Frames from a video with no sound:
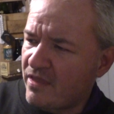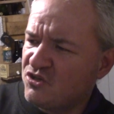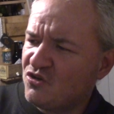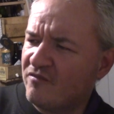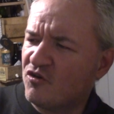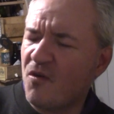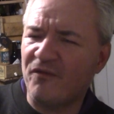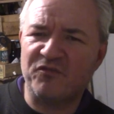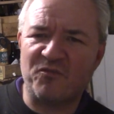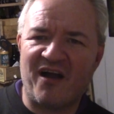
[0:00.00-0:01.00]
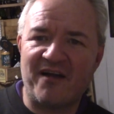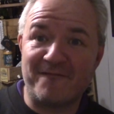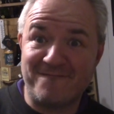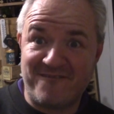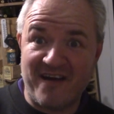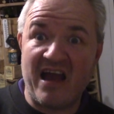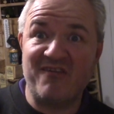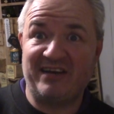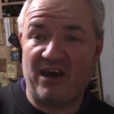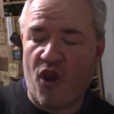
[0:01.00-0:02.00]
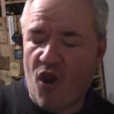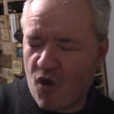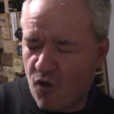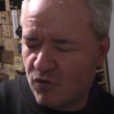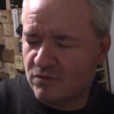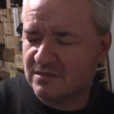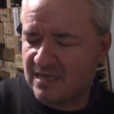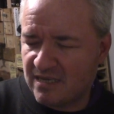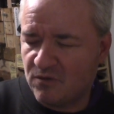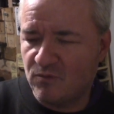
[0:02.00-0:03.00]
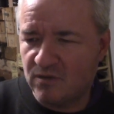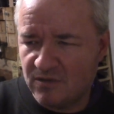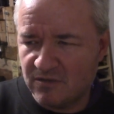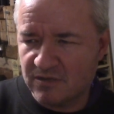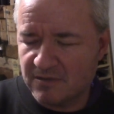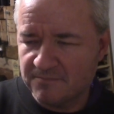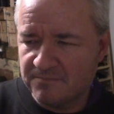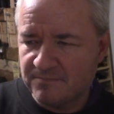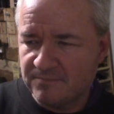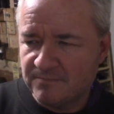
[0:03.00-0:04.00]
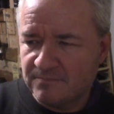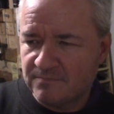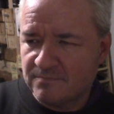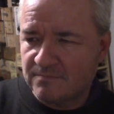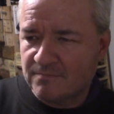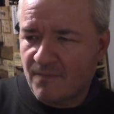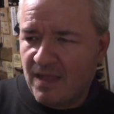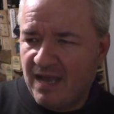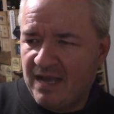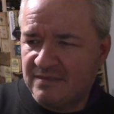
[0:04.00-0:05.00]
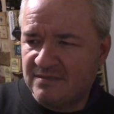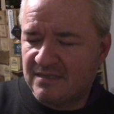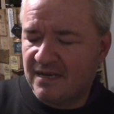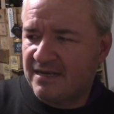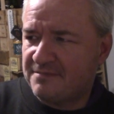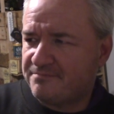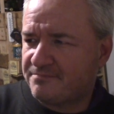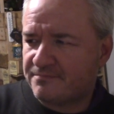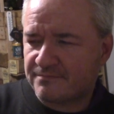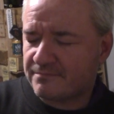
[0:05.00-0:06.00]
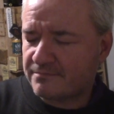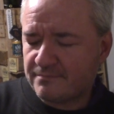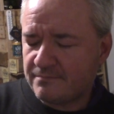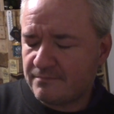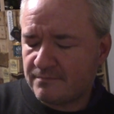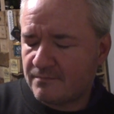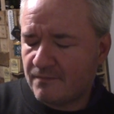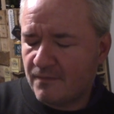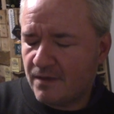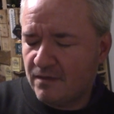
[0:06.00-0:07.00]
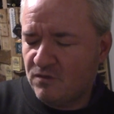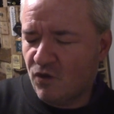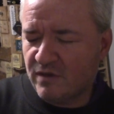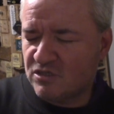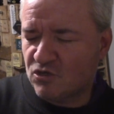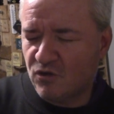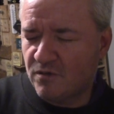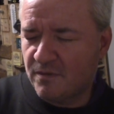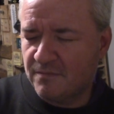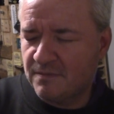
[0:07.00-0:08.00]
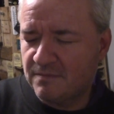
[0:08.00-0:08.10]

So I've come home from a very long day at work and um, not enjoyable.